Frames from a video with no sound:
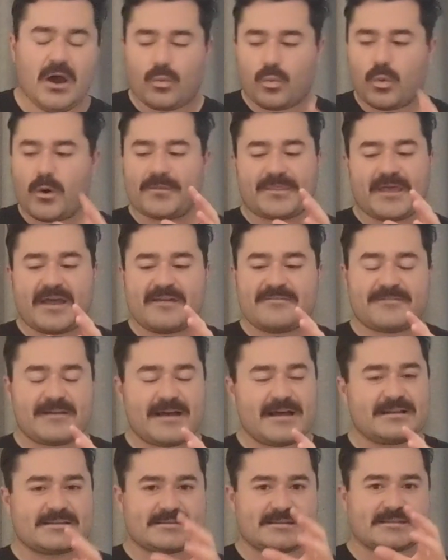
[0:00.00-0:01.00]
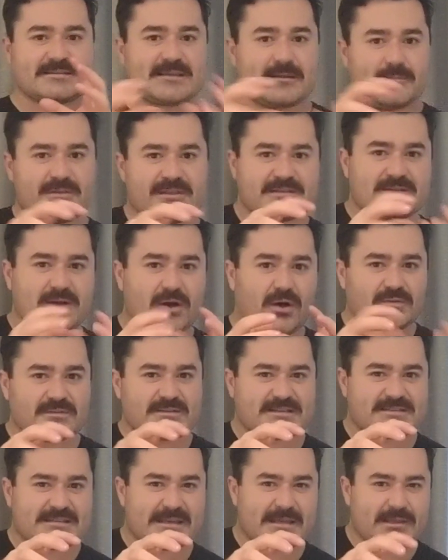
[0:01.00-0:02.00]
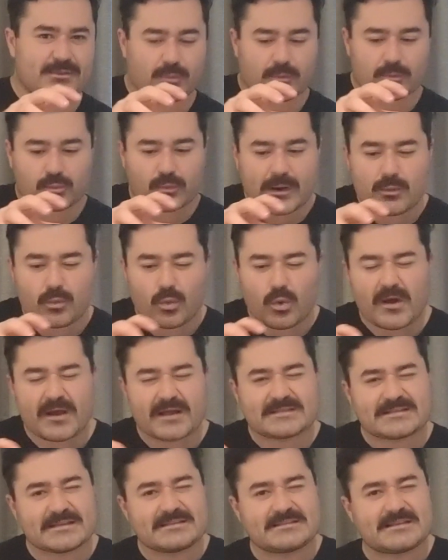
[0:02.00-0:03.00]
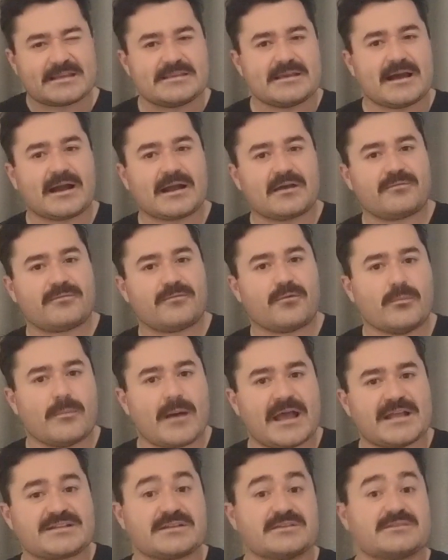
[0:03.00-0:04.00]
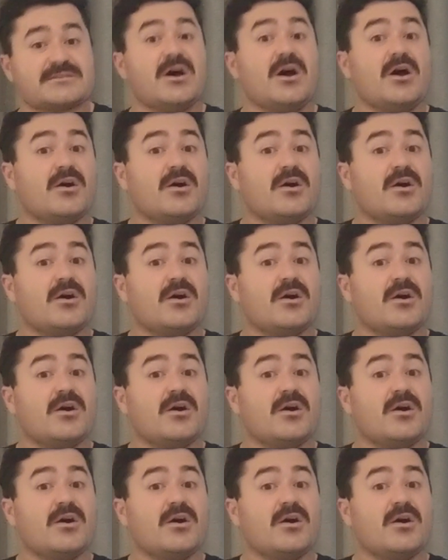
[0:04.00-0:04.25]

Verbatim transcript: What they found is that some of these older teeth were reworked into younger formations,